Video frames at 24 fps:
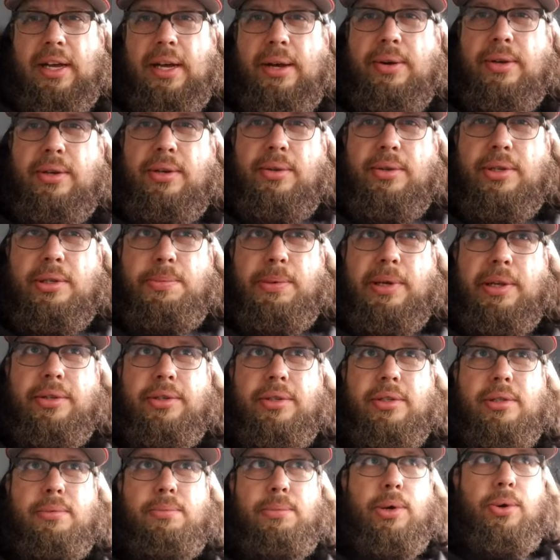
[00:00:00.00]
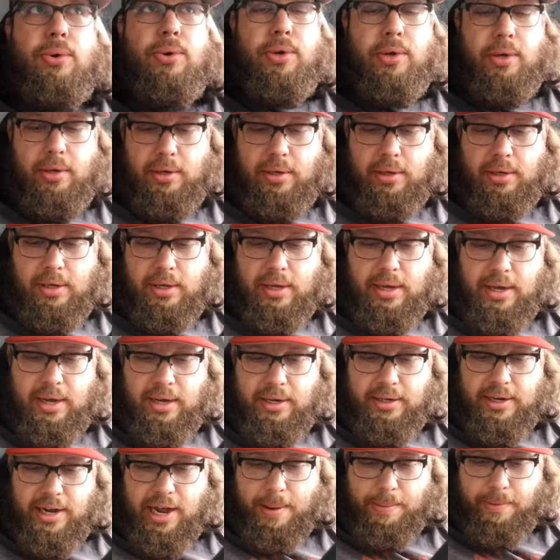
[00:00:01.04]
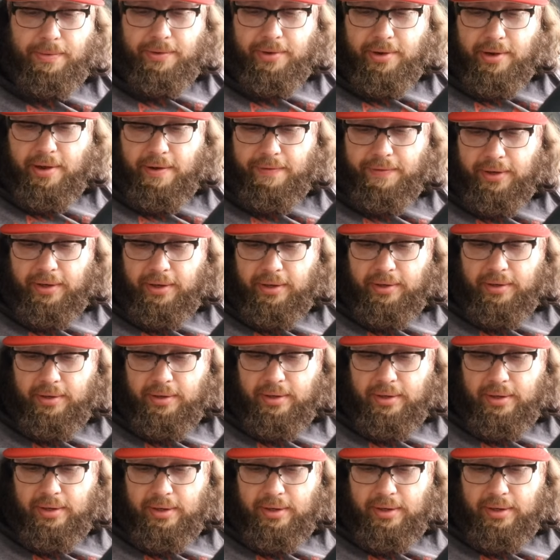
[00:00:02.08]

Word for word: How can you smell smoke on top of coffee?